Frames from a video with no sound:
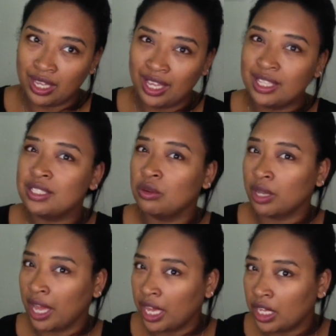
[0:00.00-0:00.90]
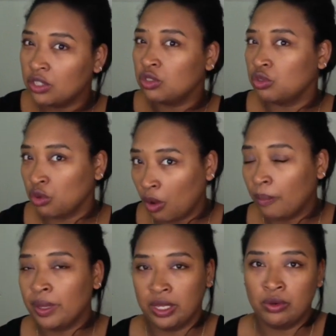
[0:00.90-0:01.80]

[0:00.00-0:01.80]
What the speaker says: It's okay to not be